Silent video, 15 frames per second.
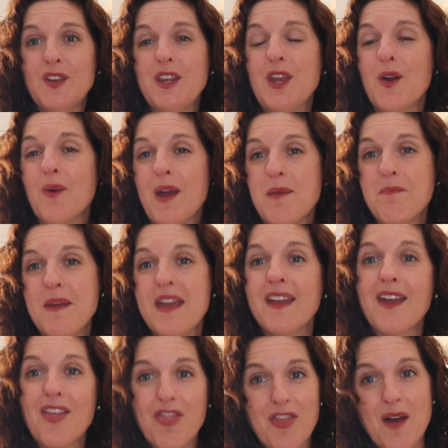video a
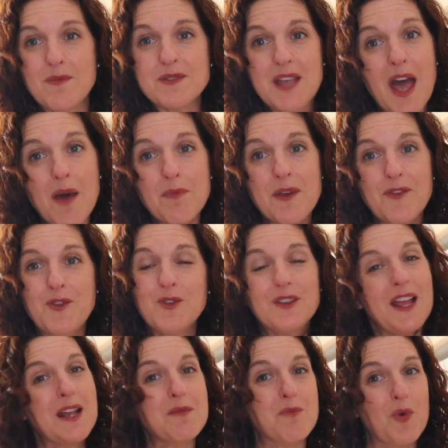big thumbs up if you'd
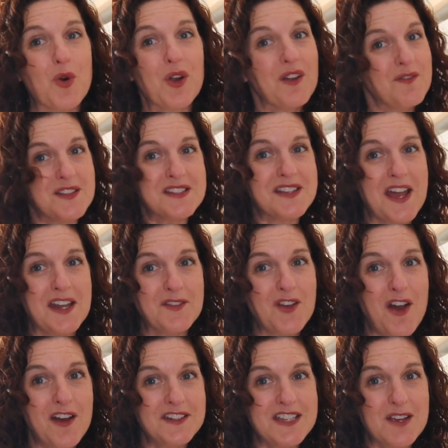like more of this kind of
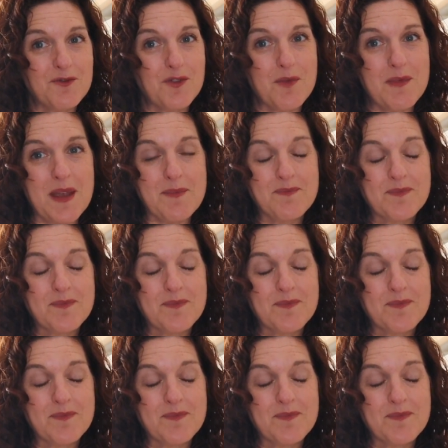content from me.